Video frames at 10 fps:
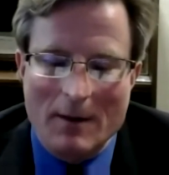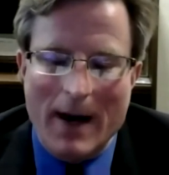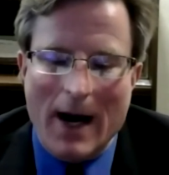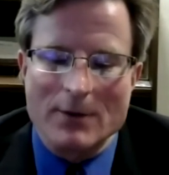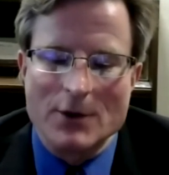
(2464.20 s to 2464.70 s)

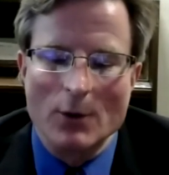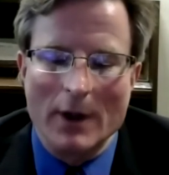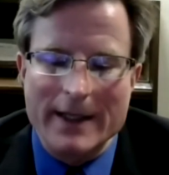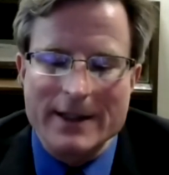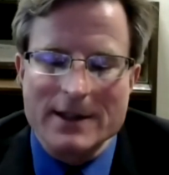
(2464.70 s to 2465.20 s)
about dual
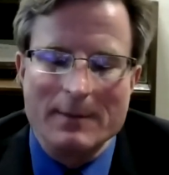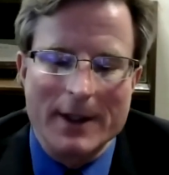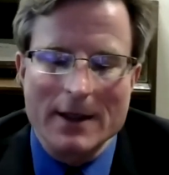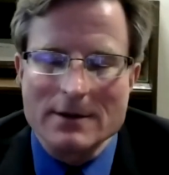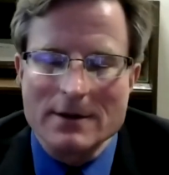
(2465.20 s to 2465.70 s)
agency
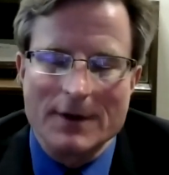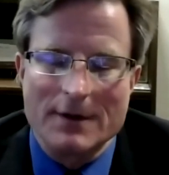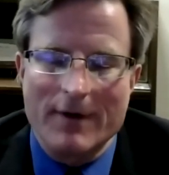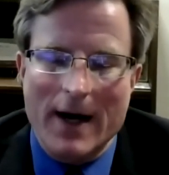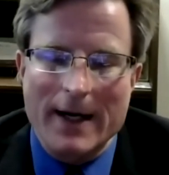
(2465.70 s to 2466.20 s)
because of the
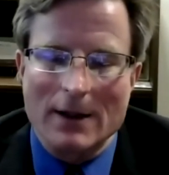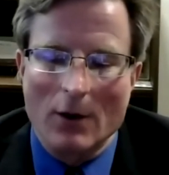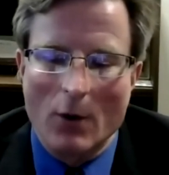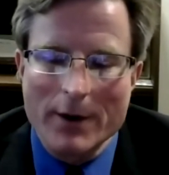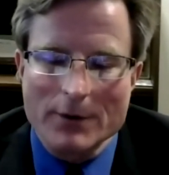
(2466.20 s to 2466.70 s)
divided
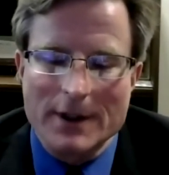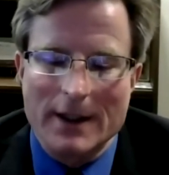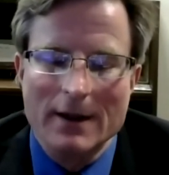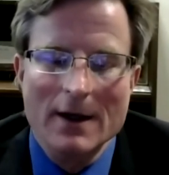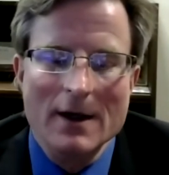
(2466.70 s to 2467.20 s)

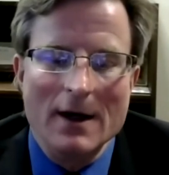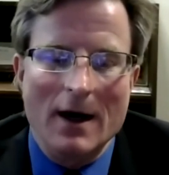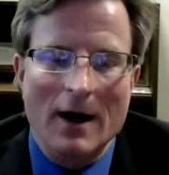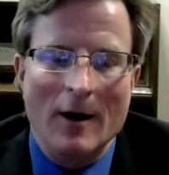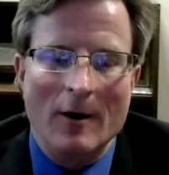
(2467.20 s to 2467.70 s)
loyalty,
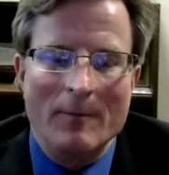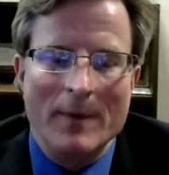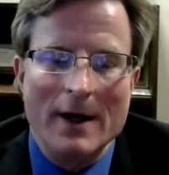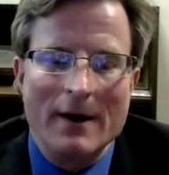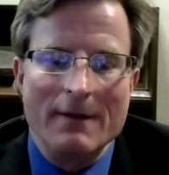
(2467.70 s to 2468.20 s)

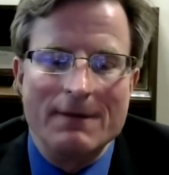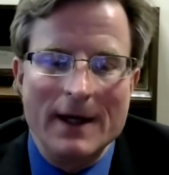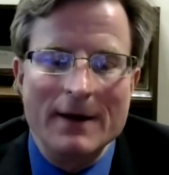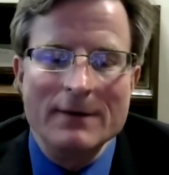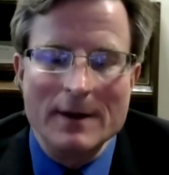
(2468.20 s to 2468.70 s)

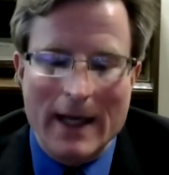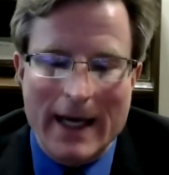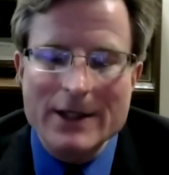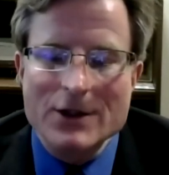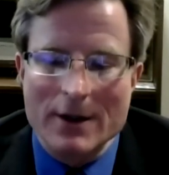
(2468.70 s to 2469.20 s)
then the
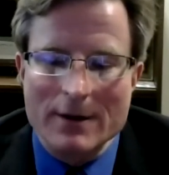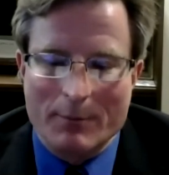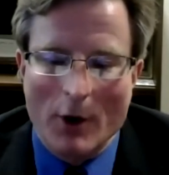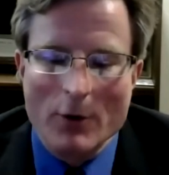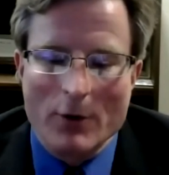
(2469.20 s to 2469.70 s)
agent, the
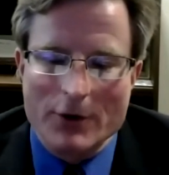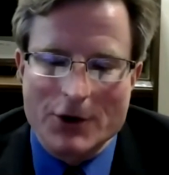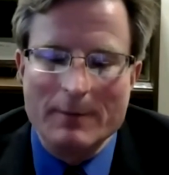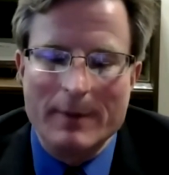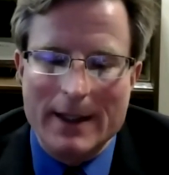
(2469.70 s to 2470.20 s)
broker,
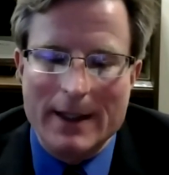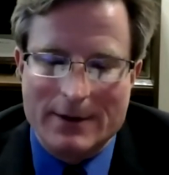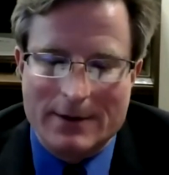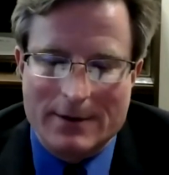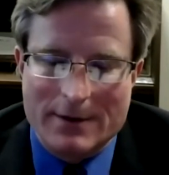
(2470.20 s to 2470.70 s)
should be
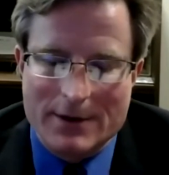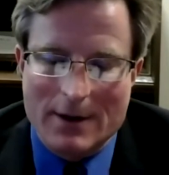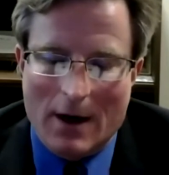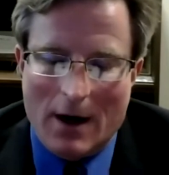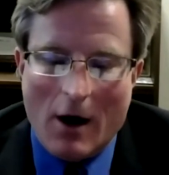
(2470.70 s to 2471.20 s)

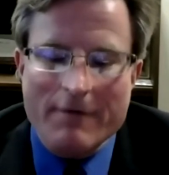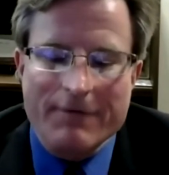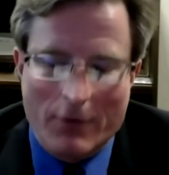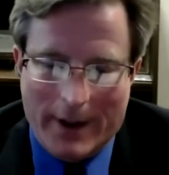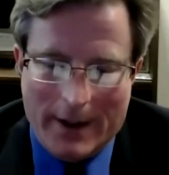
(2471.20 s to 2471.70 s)

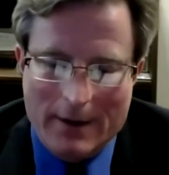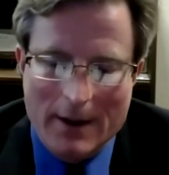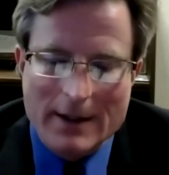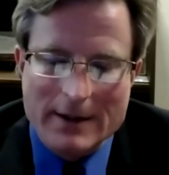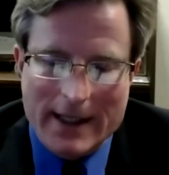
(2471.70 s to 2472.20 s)
offering
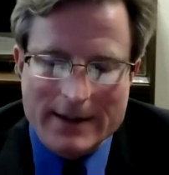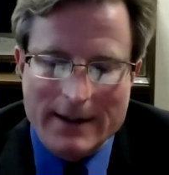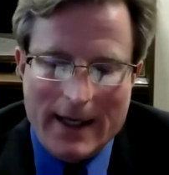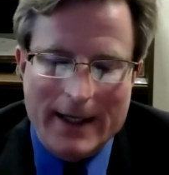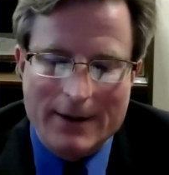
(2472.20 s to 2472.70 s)

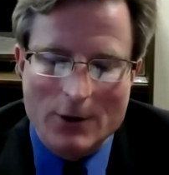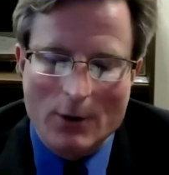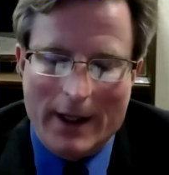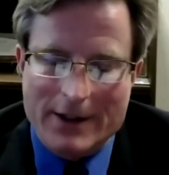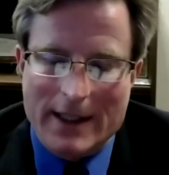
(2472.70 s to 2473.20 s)
designated
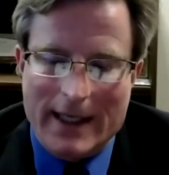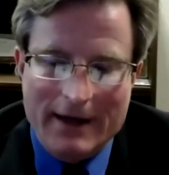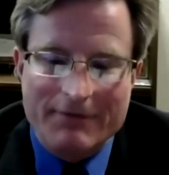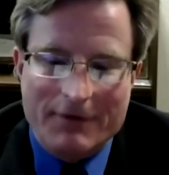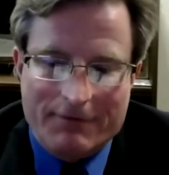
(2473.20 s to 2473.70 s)
dual agency
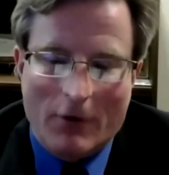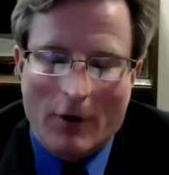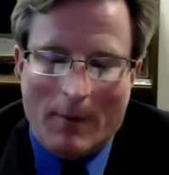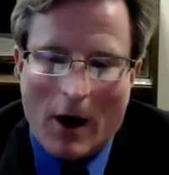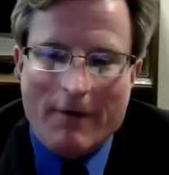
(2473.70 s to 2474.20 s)
if the
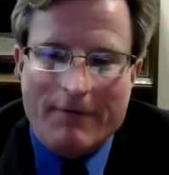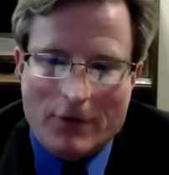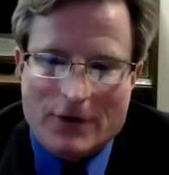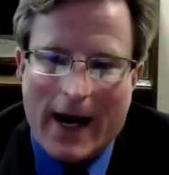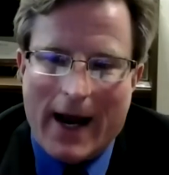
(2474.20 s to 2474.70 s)
firm
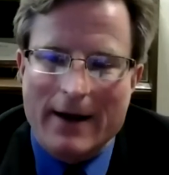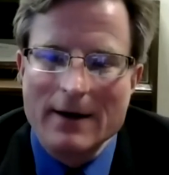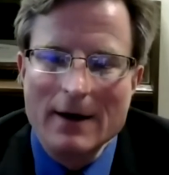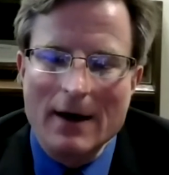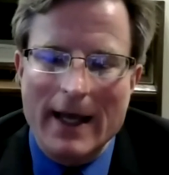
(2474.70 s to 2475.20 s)
offers that.
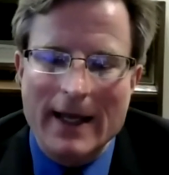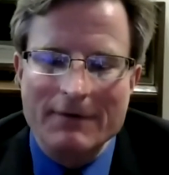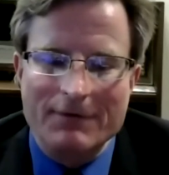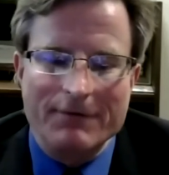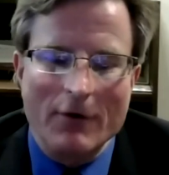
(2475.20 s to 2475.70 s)
And
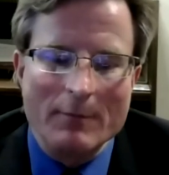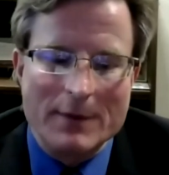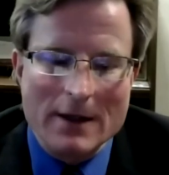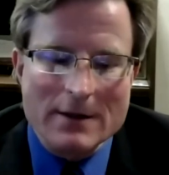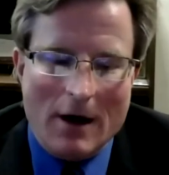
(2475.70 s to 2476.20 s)
if the firm
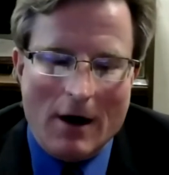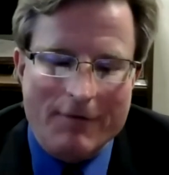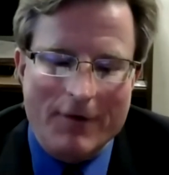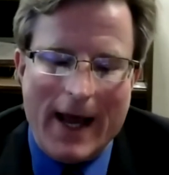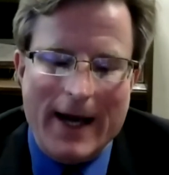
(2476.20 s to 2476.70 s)
does
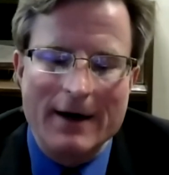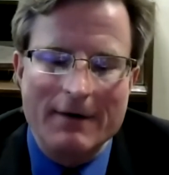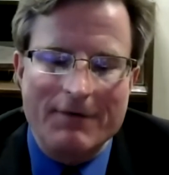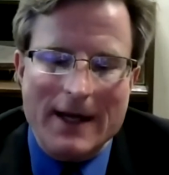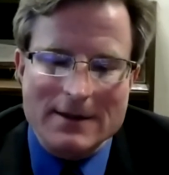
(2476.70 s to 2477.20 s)
offer that, and
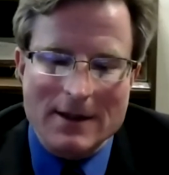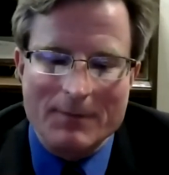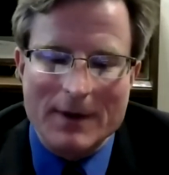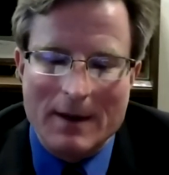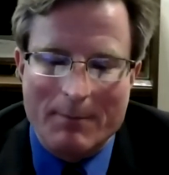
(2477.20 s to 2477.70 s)
if that's
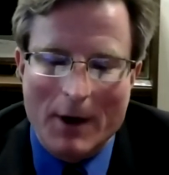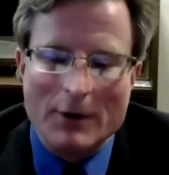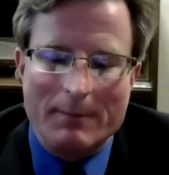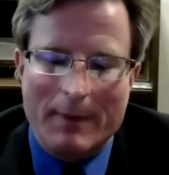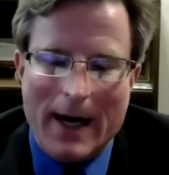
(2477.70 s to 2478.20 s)
something that both
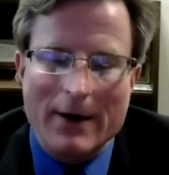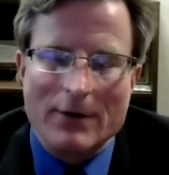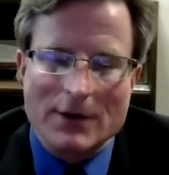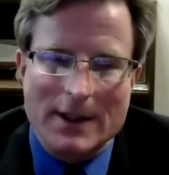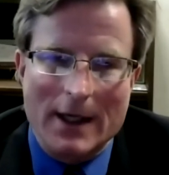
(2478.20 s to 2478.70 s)
the buyer and
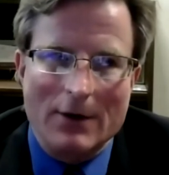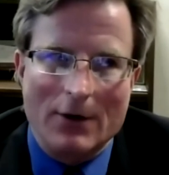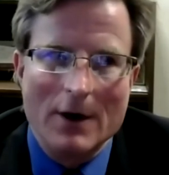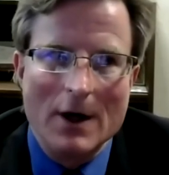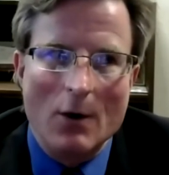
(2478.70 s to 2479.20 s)
the
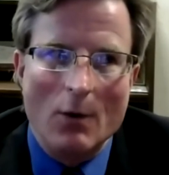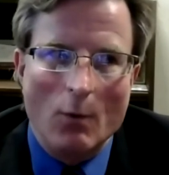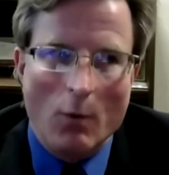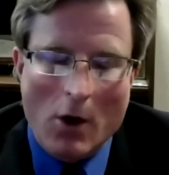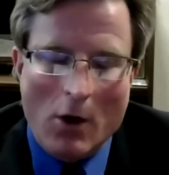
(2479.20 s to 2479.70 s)
seller
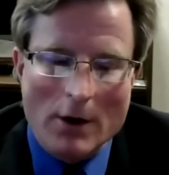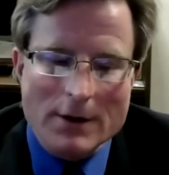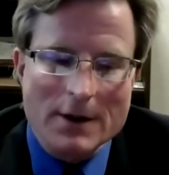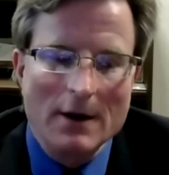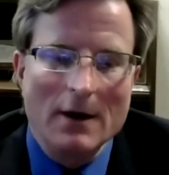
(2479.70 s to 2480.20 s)

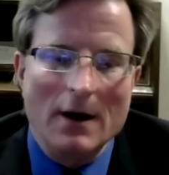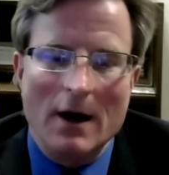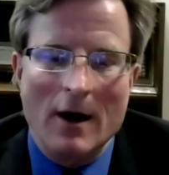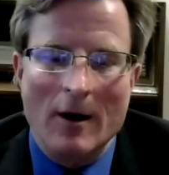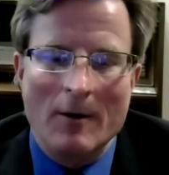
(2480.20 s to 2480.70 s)
want,
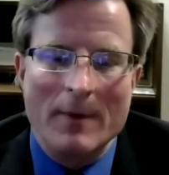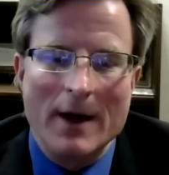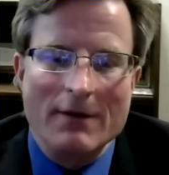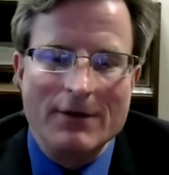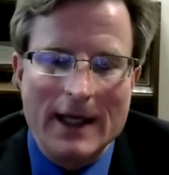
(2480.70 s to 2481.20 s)

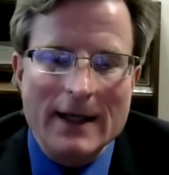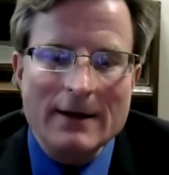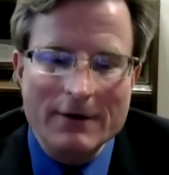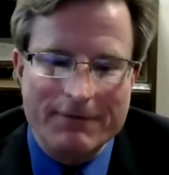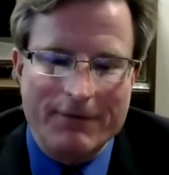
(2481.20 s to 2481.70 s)

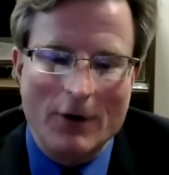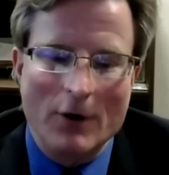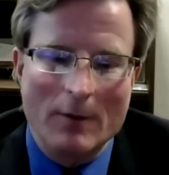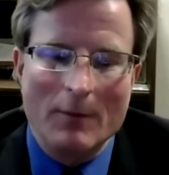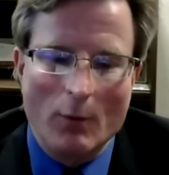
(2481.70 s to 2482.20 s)
then the
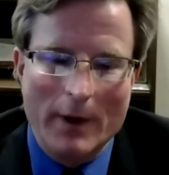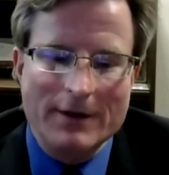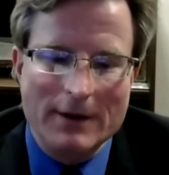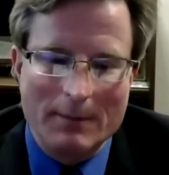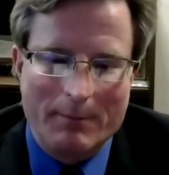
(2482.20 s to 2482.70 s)
firm,
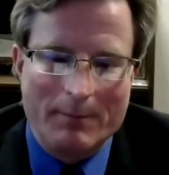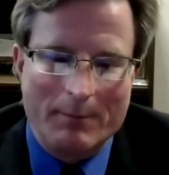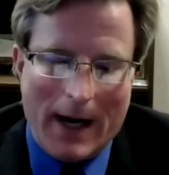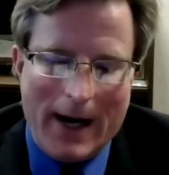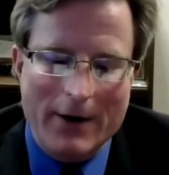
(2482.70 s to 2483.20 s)
with the
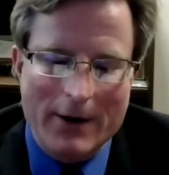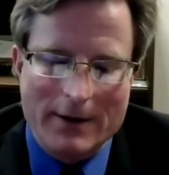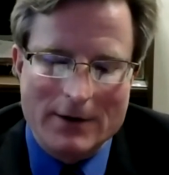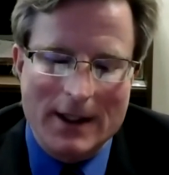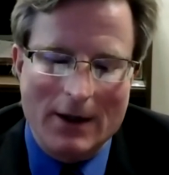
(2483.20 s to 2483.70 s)
buyer
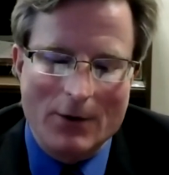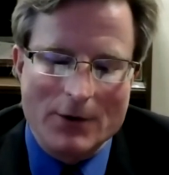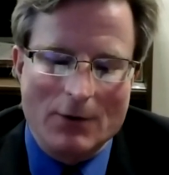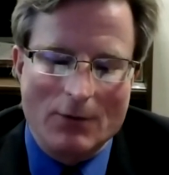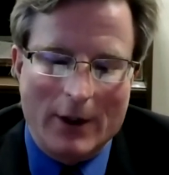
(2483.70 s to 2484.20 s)
and
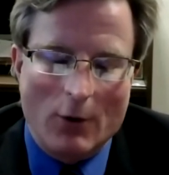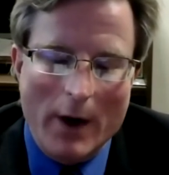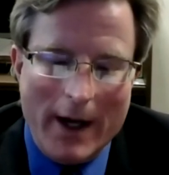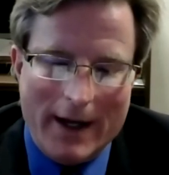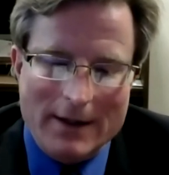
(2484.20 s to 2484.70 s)
seller's
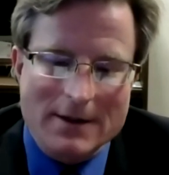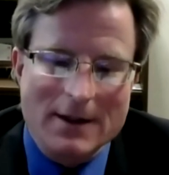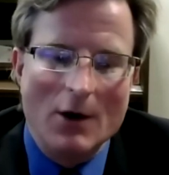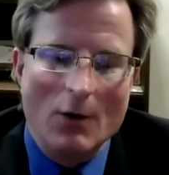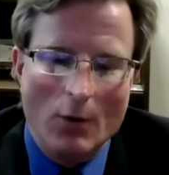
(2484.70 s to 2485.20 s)
request,
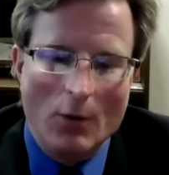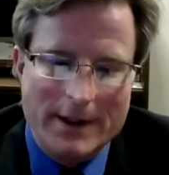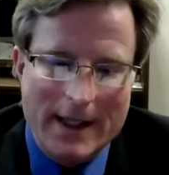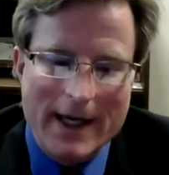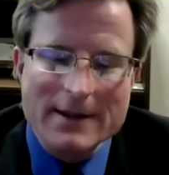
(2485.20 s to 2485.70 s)

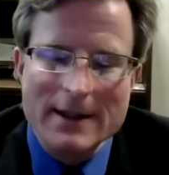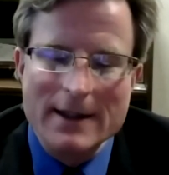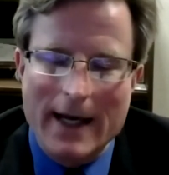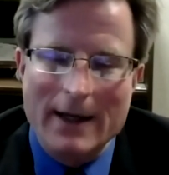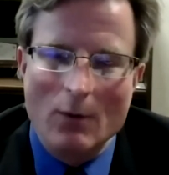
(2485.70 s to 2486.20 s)
would
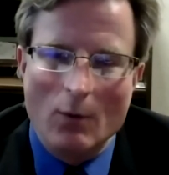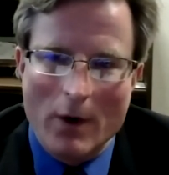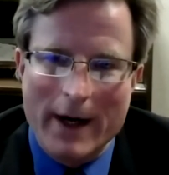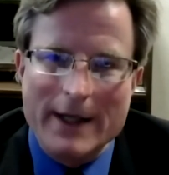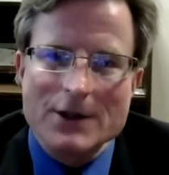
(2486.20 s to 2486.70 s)
designate
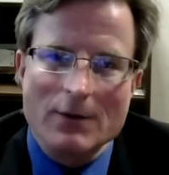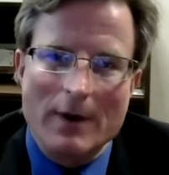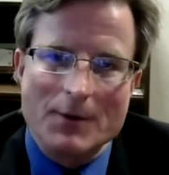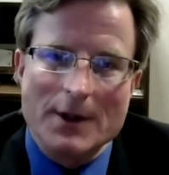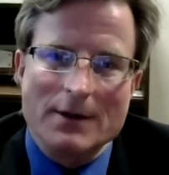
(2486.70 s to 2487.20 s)
one agent to
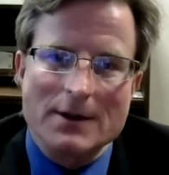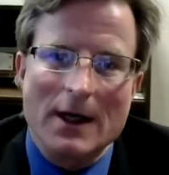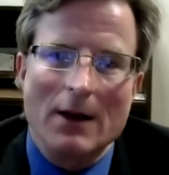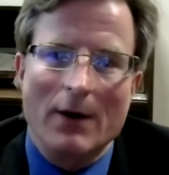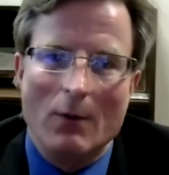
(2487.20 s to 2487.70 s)
represent the
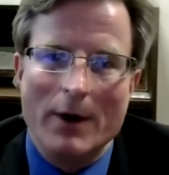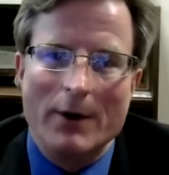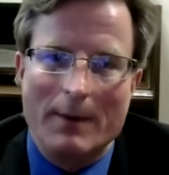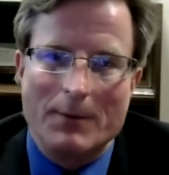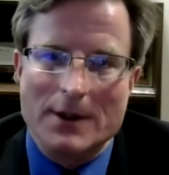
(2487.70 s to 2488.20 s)
seller and one to
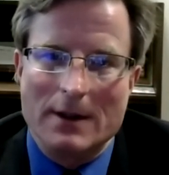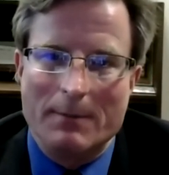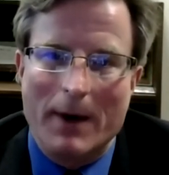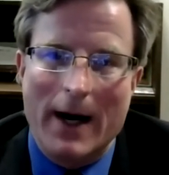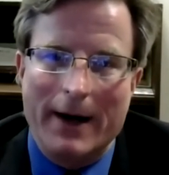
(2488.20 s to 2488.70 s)
represent the
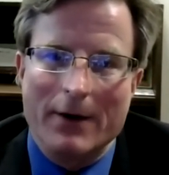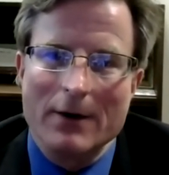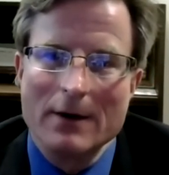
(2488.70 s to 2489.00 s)
buyer.